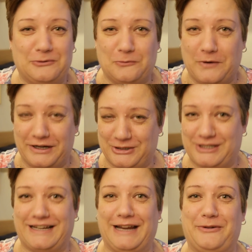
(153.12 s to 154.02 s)
watch
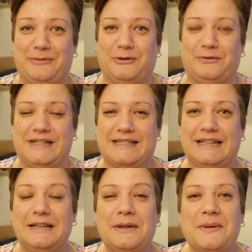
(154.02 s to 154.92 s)
scary
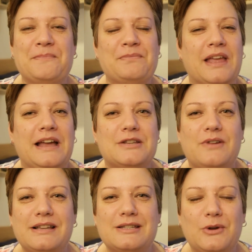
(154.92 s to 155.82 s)
movies.
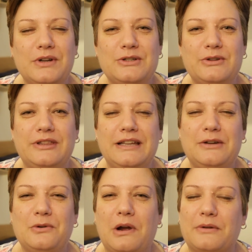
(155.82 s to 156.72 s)
So I started to
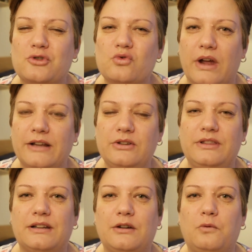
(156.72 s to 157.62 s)
think, I was trying to
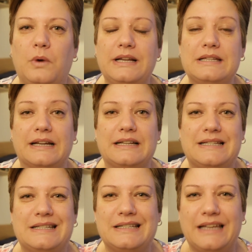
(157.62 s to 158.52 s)
think of what is like a
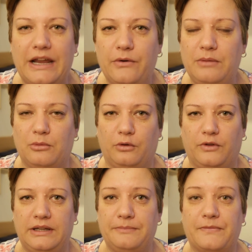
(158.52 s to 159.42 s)
scary
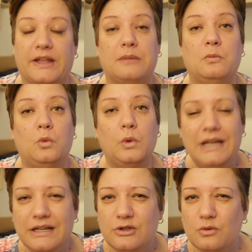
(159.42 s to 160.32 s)
movie that I'm
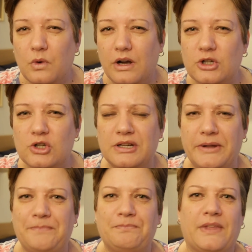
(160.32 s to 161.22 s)
willing to watch
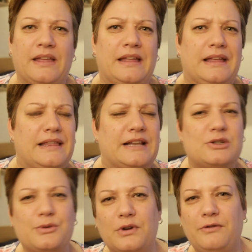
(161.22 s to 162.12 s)
that
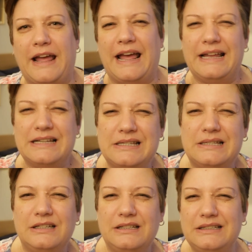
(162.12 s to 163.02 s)
sort of
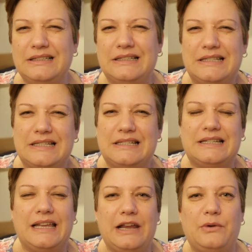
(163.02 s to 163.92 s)
has
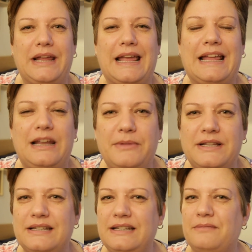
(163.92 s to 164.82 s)
scary
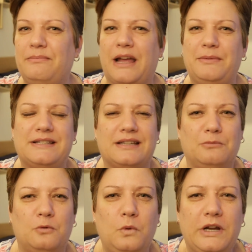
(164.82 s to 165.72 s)
elements in it, maybe
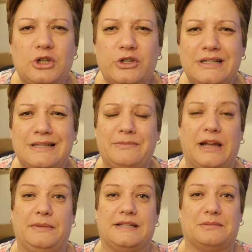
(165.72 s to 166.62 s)
some witches,
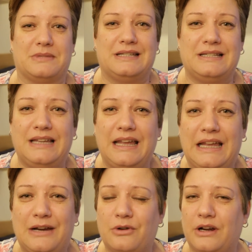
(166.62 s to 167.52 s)
maybe some
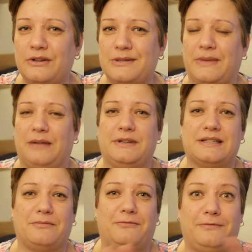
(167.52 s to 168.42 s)
scarecrows, maybe
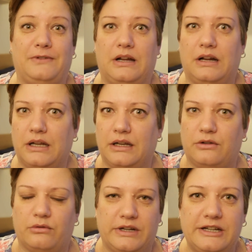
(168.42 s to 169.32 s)
some
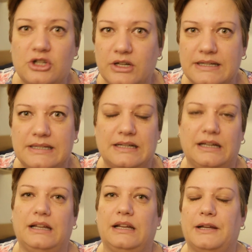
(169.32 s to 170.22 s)
flying creatures.
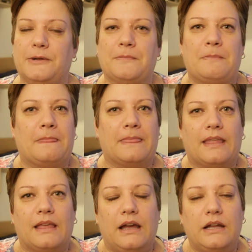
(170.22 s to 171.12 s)

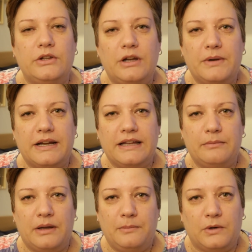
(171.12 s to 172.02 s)
And you know what I
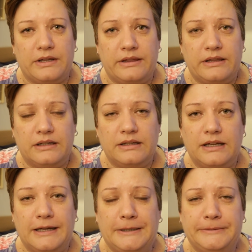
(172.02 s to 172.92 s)
came up with?
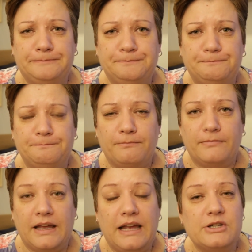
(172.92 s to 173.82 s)

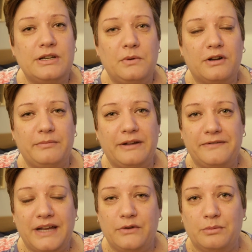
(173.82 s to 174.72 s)
Actually one of my
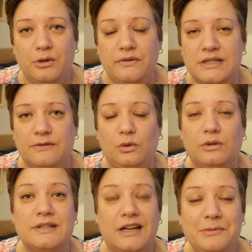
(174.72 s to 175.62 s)
favorite movies of
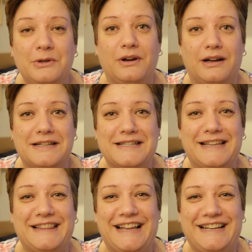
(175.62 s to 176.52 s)
all time, you guys,
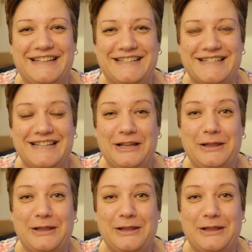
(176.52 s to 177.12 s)
and that is